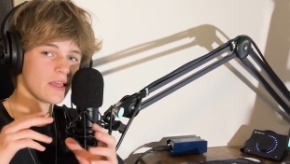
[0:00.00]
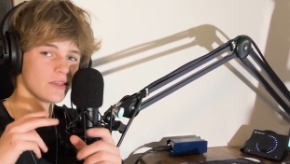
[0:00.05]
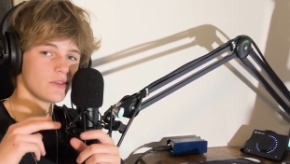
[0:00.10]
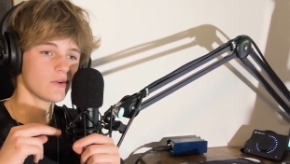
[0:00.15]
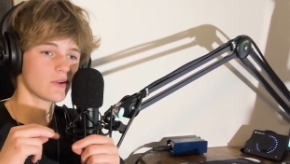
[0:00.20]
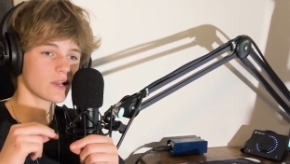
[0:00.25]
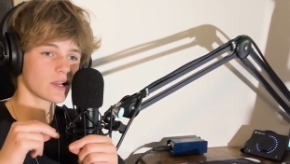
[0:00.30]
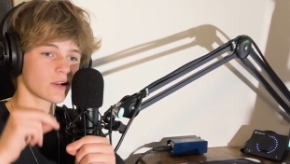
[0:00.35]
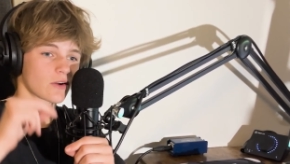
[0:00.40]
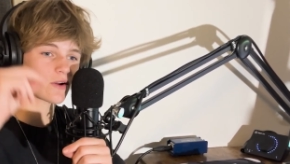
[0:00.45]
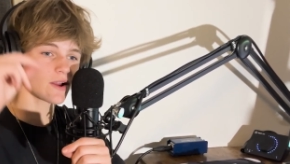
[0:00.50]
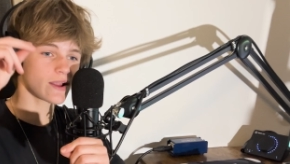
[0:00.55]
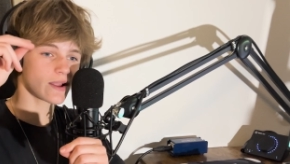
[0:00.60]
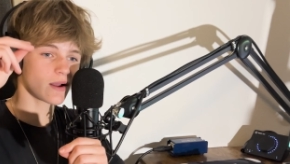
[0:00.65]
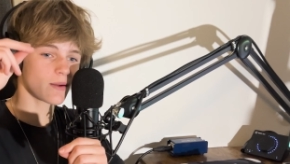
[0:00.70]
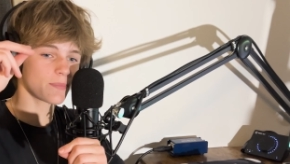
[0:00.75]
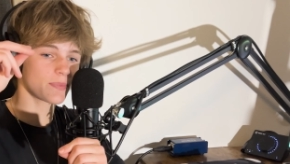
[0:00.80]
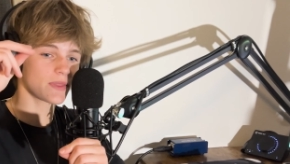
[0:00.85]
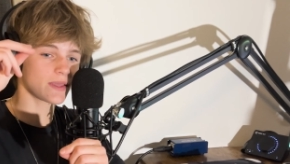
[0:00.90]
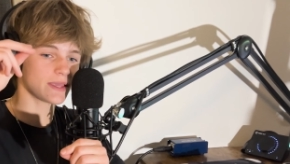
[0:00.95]
You can crank
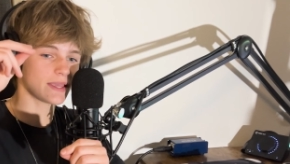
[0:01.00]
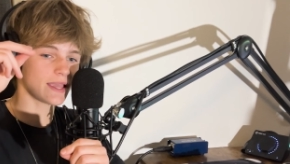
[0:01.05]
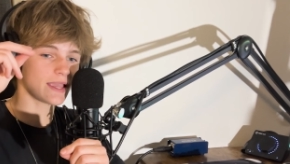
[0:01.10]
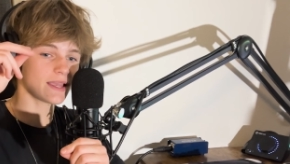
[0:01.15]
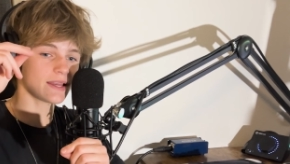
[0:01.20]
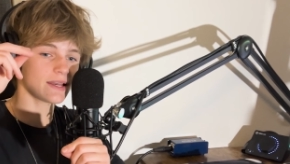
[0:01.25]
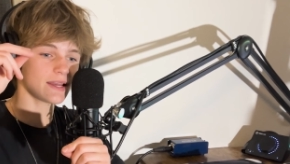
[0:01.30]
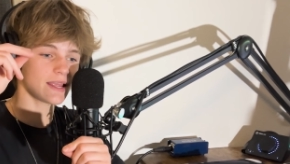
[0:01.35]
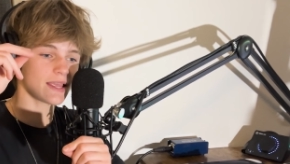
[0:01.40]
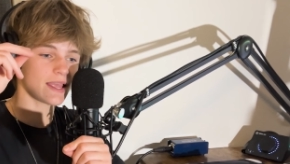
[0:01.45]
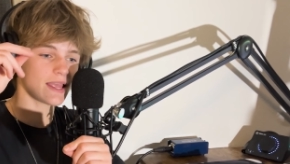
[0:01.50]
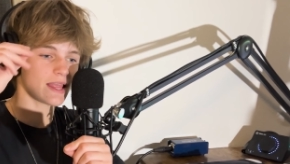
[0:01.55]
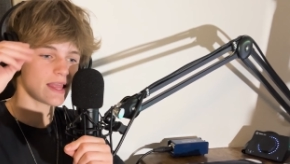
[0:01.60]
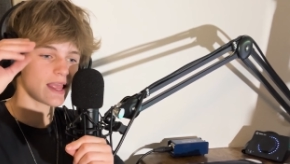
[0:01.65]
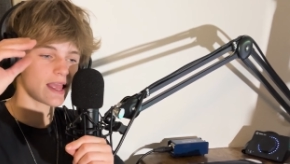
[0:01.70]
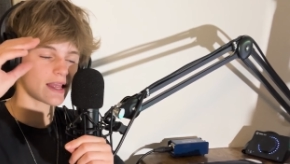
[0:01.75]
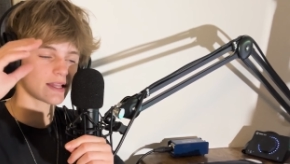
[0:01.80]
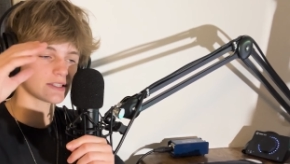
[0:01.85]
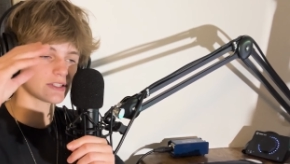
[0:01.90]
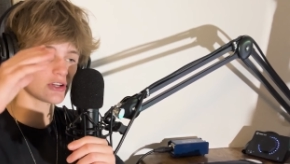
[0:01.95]
up the gain,
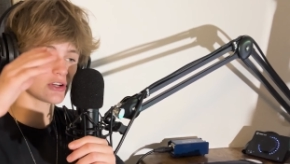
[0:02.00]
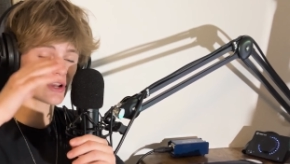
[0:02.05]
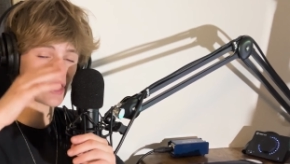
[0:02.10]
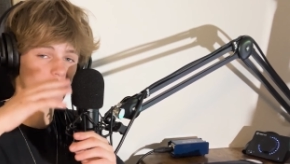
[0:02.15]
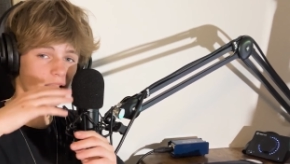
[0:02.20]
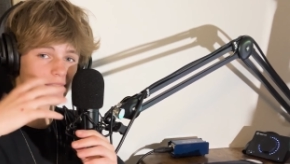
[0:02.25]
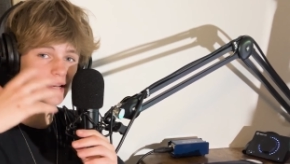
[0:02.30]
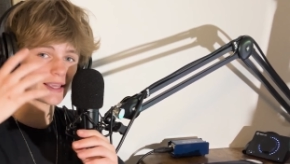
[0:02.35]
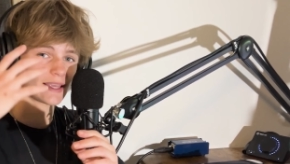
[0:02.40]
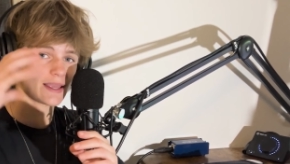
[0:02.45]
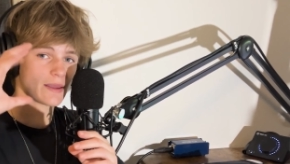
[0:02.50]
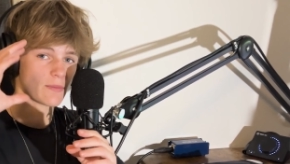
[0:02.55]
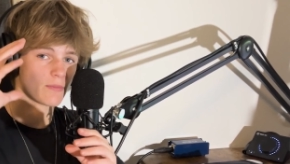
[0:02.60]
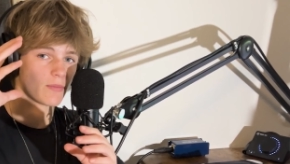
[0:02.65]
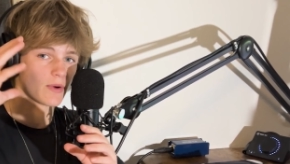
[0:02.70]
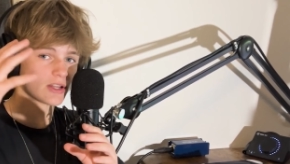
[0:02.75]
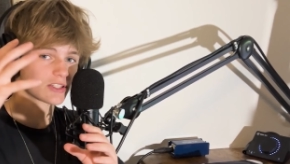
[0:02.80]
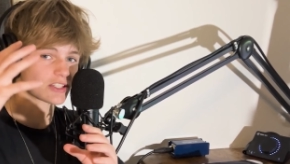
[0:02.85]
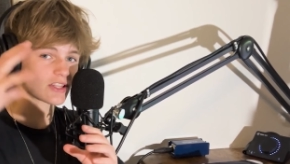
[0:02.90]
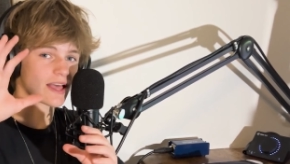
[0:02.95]
and you're not gonna get
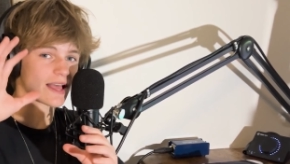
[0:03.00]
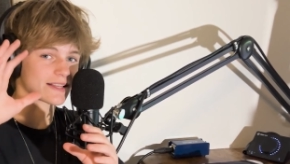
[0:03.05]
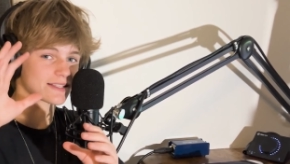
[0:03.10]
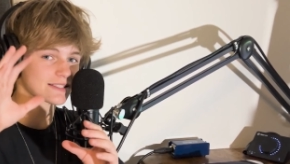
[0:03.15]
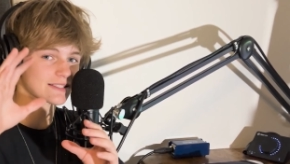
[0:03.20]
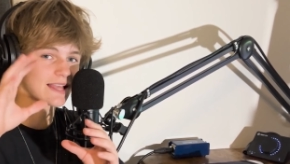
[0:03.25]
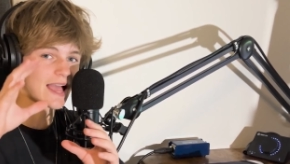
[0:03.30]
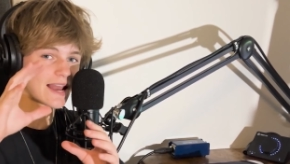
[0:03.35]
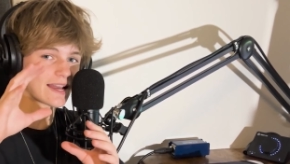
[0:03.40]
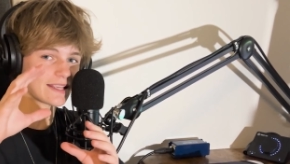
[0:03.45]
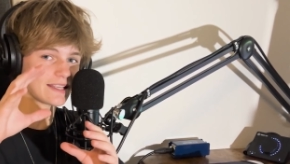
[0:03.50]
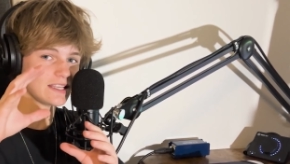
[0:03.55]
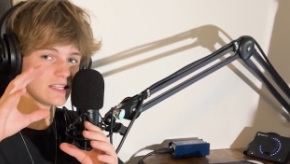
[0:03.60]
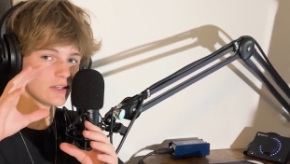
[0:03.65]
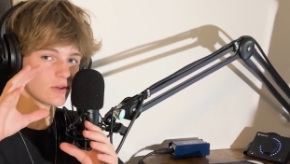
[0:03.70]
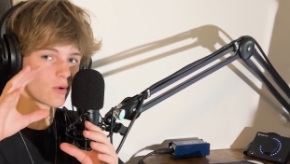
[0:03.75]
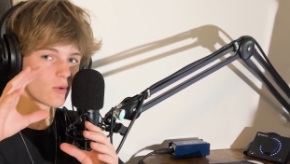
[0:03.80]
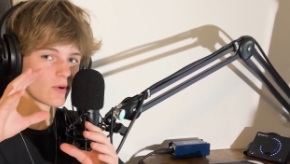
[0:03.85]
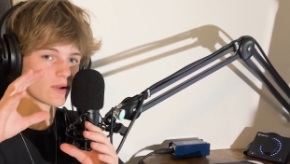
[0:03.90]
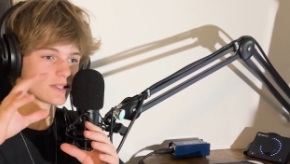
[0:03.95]
much of that staticky
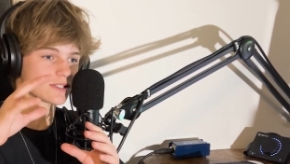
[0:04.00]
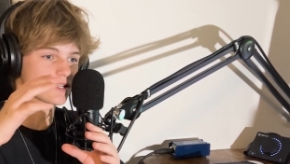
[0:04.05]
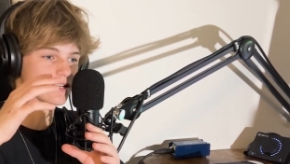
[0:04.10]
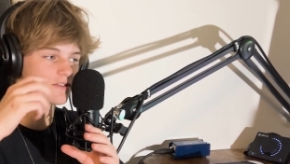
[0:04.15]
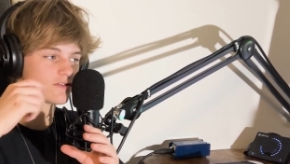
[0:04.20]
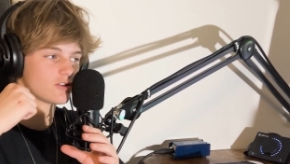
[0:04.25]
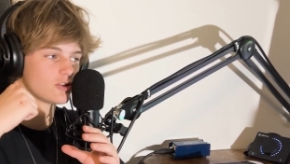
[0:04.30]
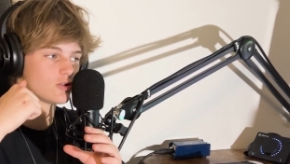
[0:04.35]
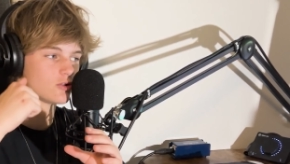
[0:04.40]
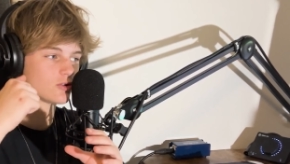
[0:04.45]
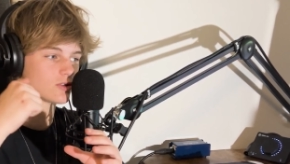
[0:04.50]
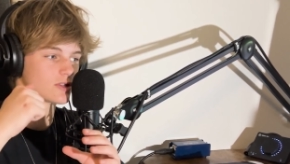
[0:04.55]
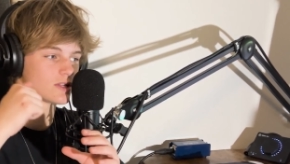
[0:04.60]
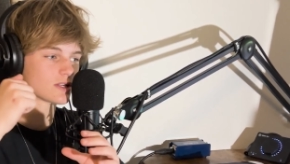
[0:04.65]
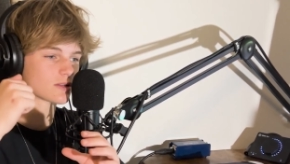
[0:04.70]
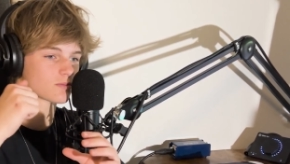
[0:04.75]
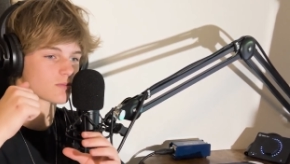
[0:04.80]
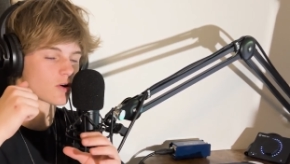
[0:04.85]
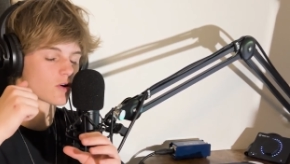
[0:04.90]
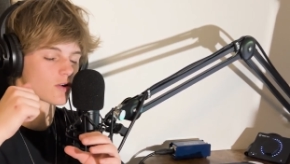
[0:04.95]
noise if you use
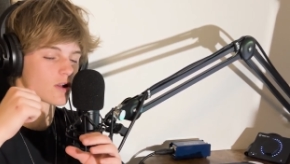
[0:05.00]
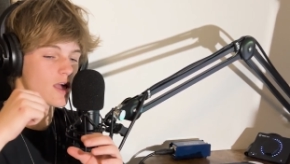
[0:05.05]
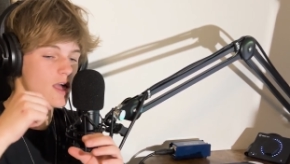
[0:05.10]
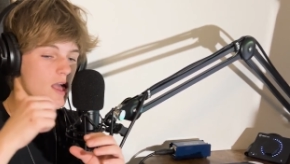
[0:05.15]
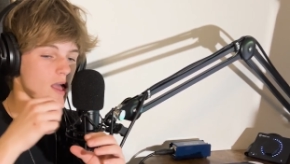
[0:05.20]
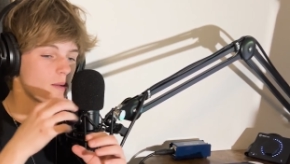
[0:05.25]
this mode.